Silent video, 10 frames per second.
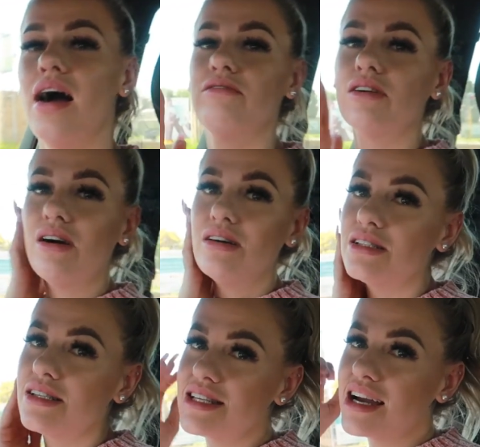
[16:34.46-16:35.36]

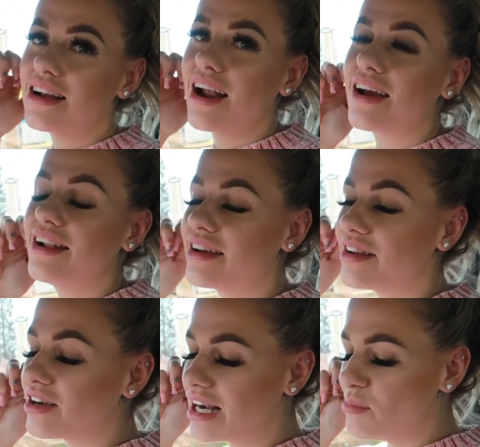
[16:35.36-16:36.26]
forgot to take like a
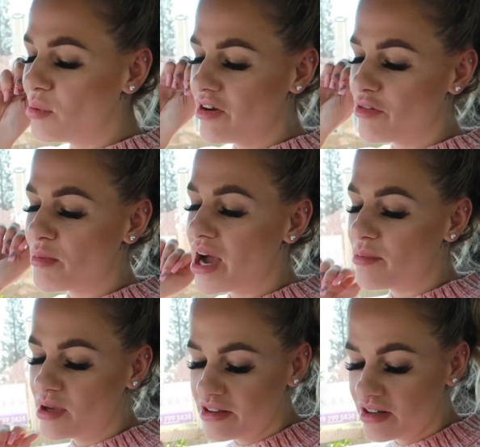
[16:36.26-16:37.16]
little clip of
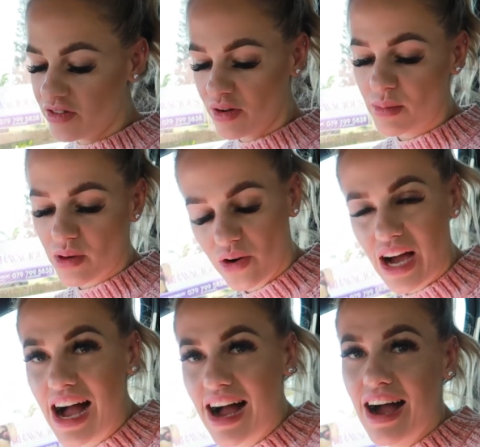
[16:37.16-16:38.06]
my beautiful
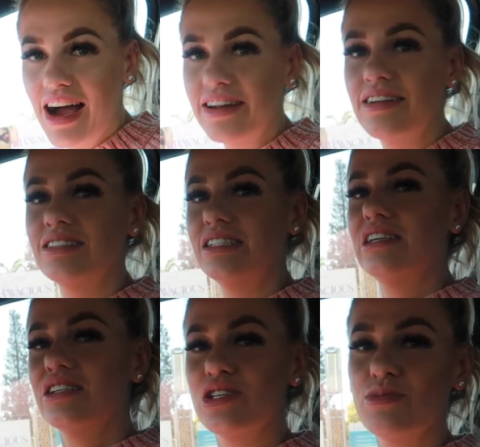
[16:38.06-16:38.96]
bride
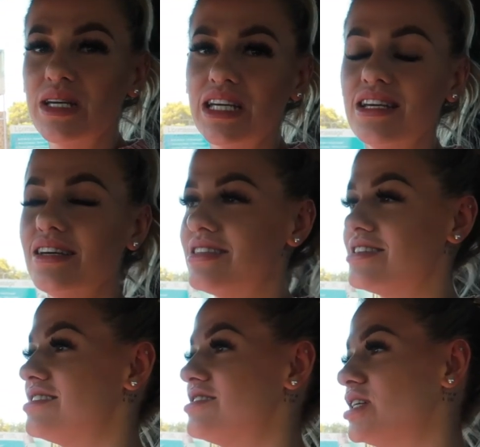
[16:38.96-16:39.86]
to be.
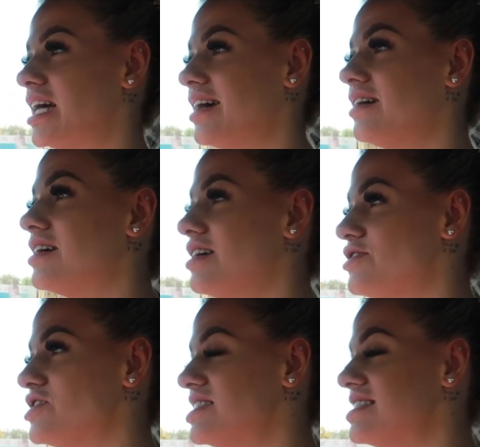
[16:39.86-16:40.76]
It's today her
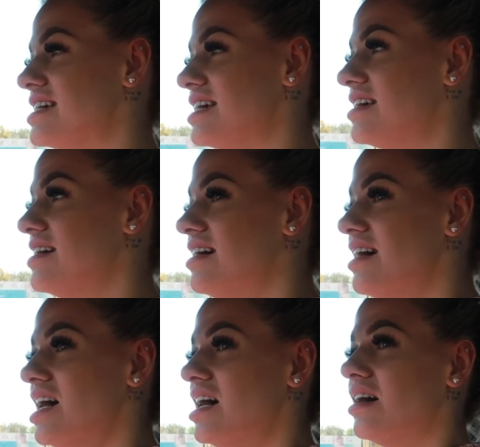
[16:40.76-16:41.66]
kitchen tea.
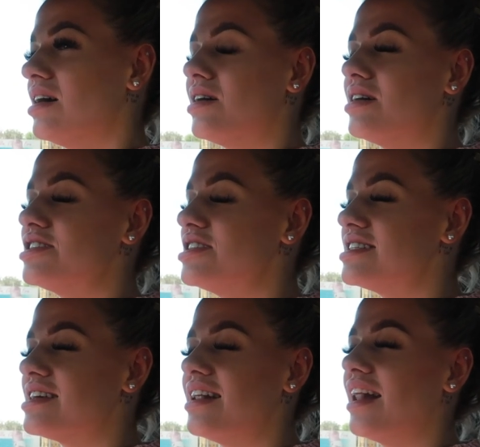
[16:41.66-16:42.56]
Oh,
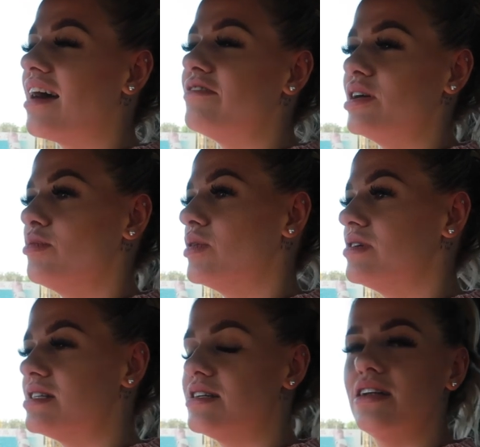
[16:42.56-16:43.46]
she's a lovely
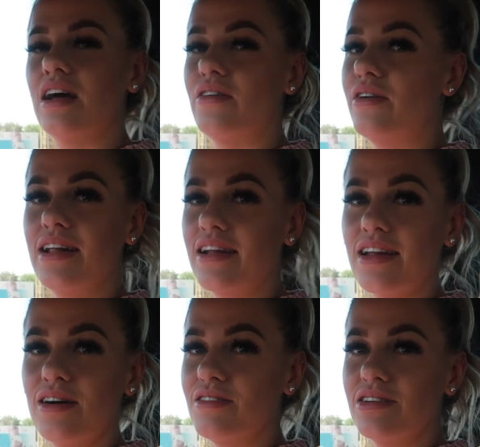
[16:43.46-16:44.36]
person. I really
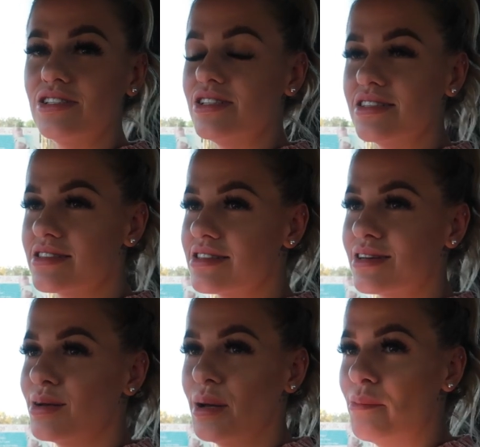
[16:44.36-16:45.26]
love her.
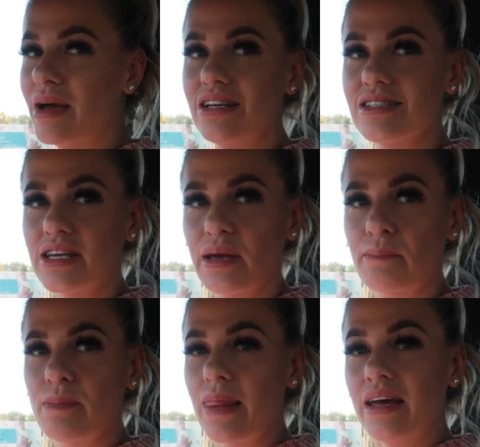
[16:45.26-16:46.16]
She's amazing.
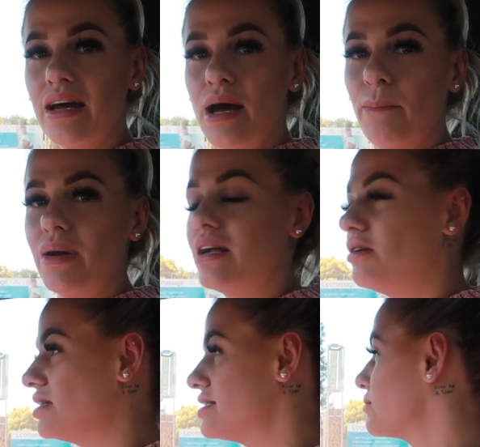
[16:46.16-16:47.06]
But
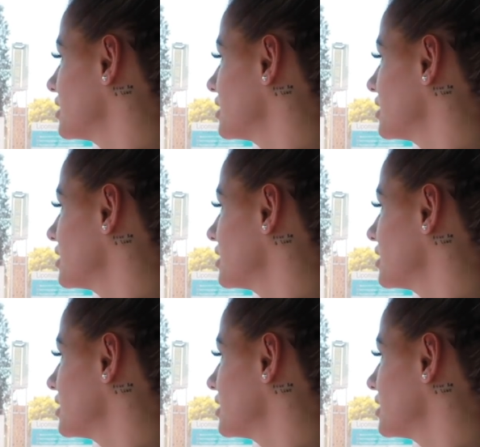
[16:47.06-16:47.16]
anyways,